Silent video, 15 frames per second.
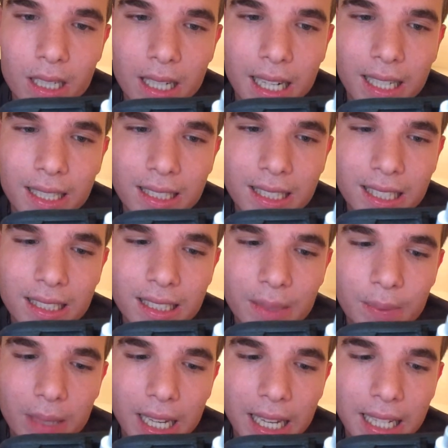
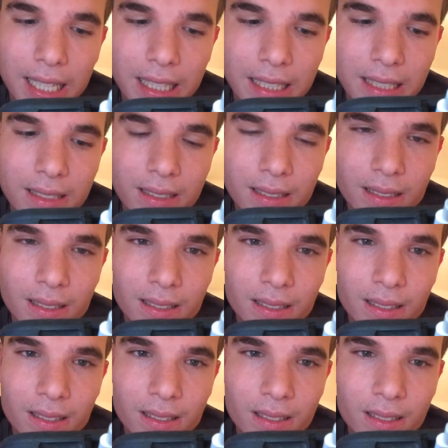Autism Kid?
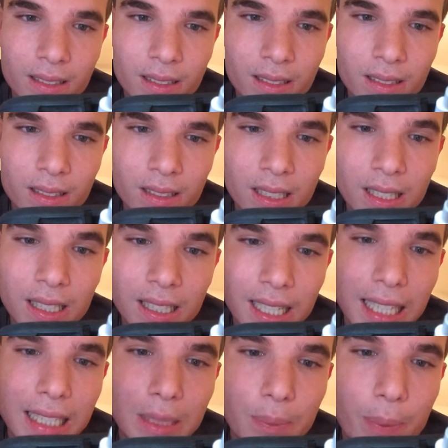Yeah.
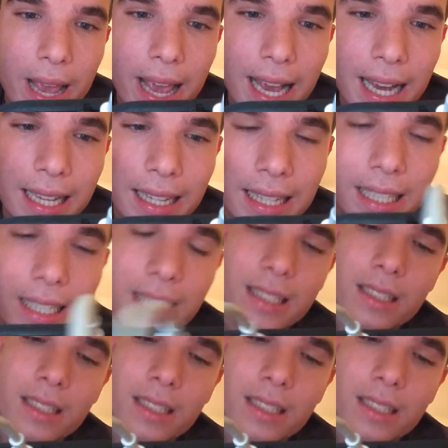It's banned.